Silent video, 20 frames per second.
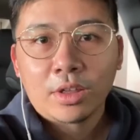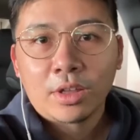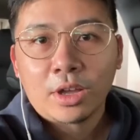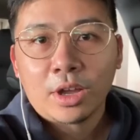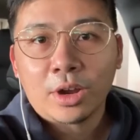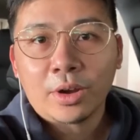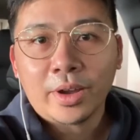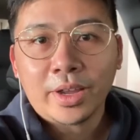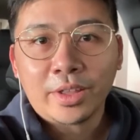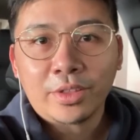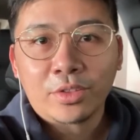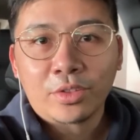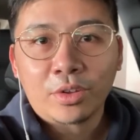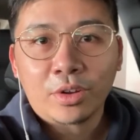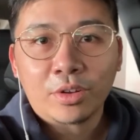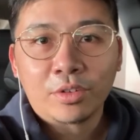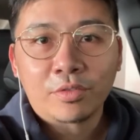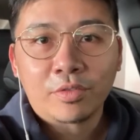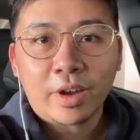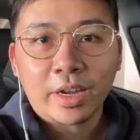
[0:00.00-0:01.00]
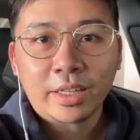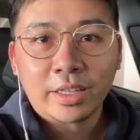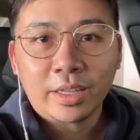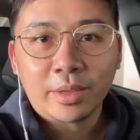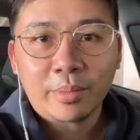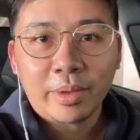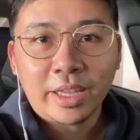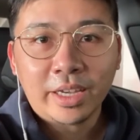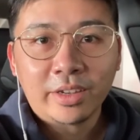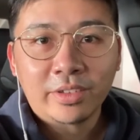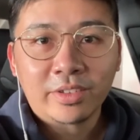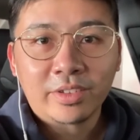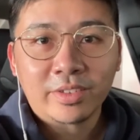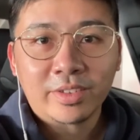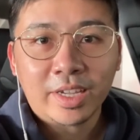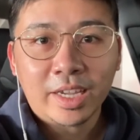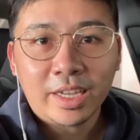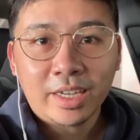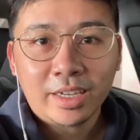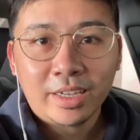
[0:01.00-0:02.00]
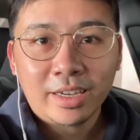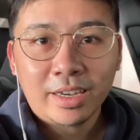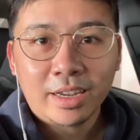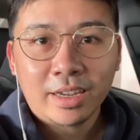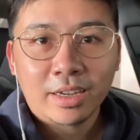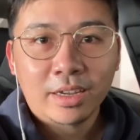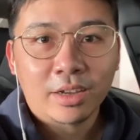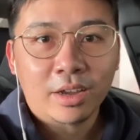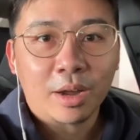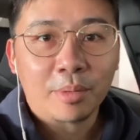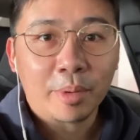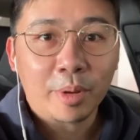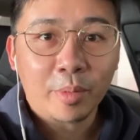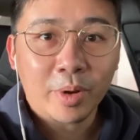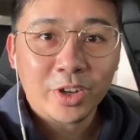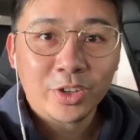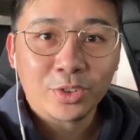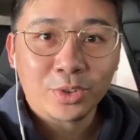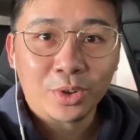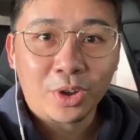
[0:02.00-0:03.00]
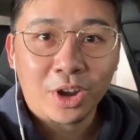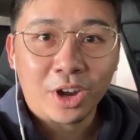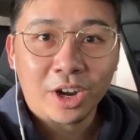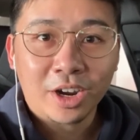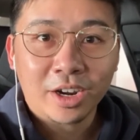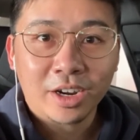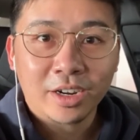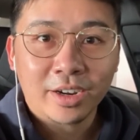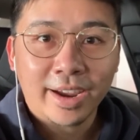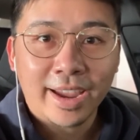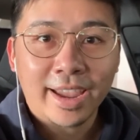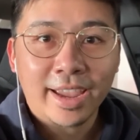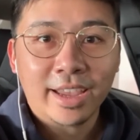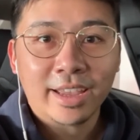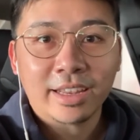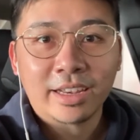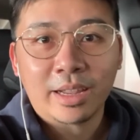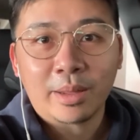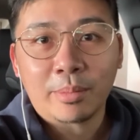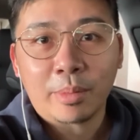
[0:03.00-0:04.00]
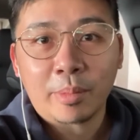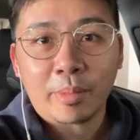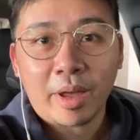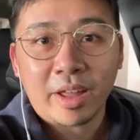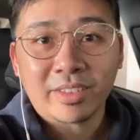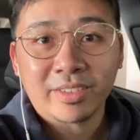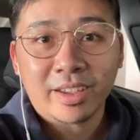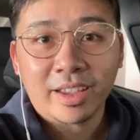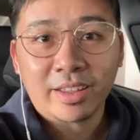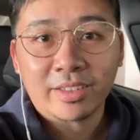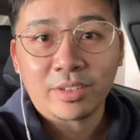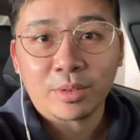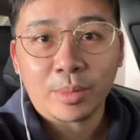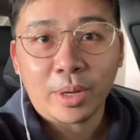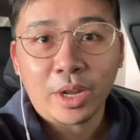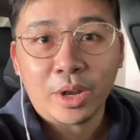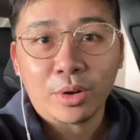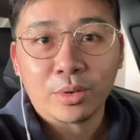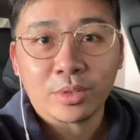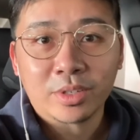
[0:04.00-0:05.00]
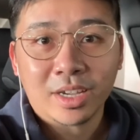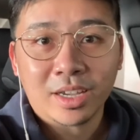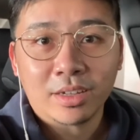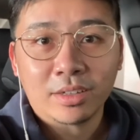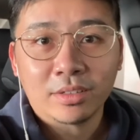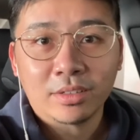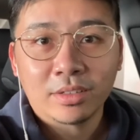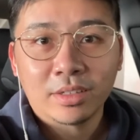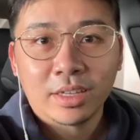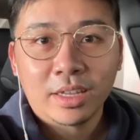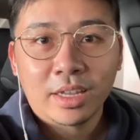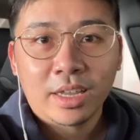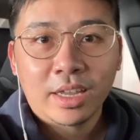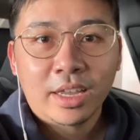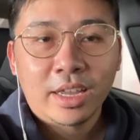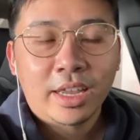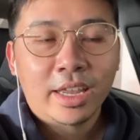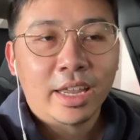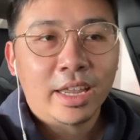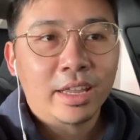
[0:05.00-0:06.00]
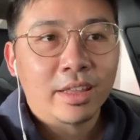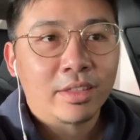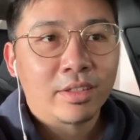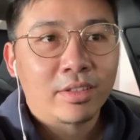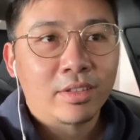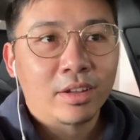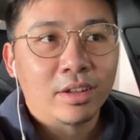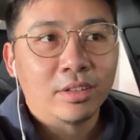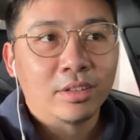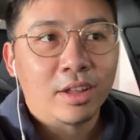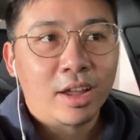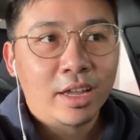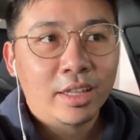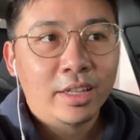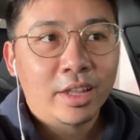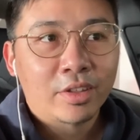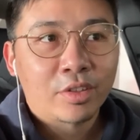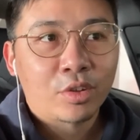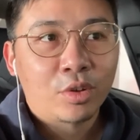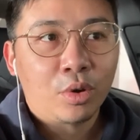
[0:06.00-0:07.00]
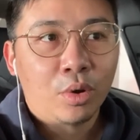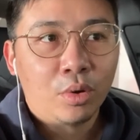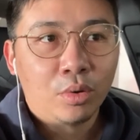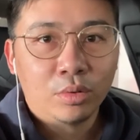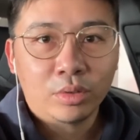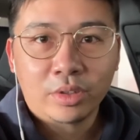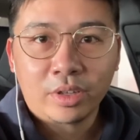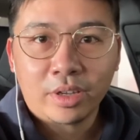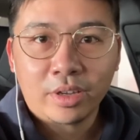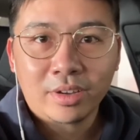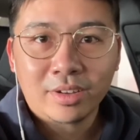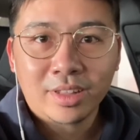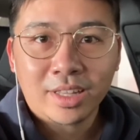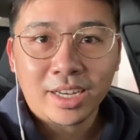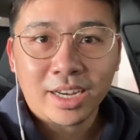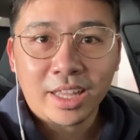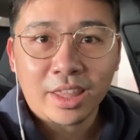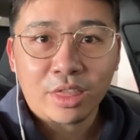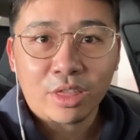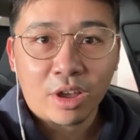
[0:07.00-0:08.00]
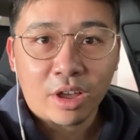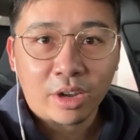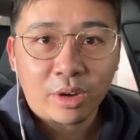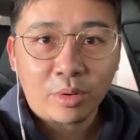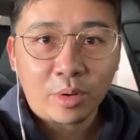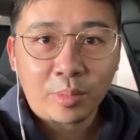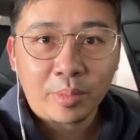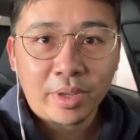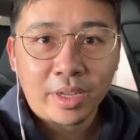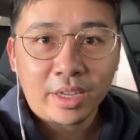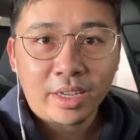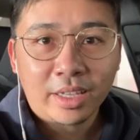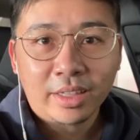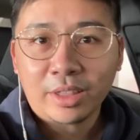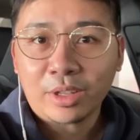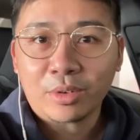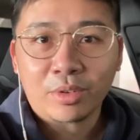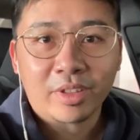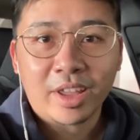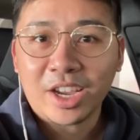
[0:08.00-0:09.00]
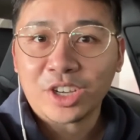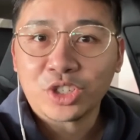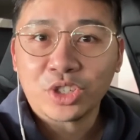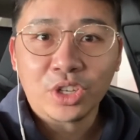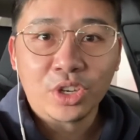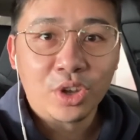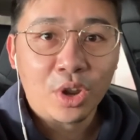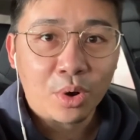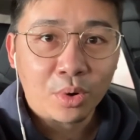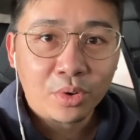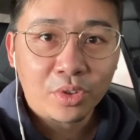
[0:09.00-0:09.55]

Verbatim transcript: All right, so finally made it to Dayton, got my rental car, and I'm about to head to my hotel. It's a lot less cold here than I thought it would be. There's actually no